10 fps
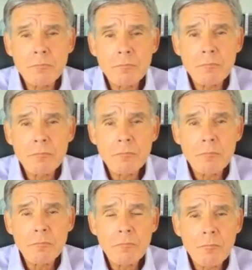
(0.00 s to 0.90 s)

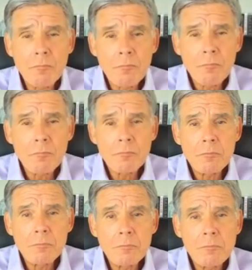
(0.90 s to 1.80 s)

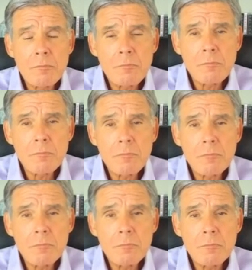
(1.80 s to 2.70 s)

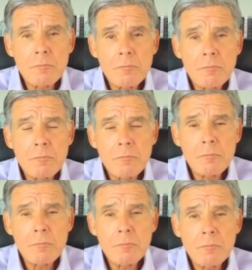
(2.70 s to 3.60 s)

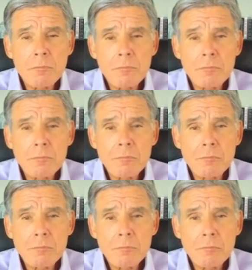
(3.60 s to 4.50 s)

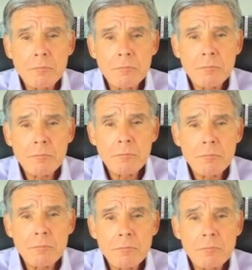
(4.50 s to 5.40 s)

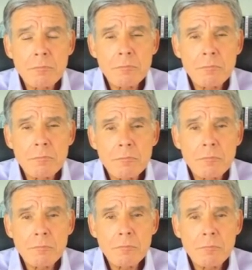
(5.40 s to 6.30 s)

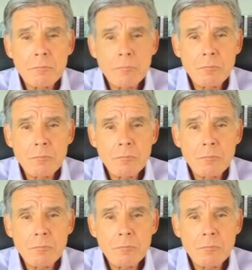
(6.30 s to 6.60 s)
(not speaking)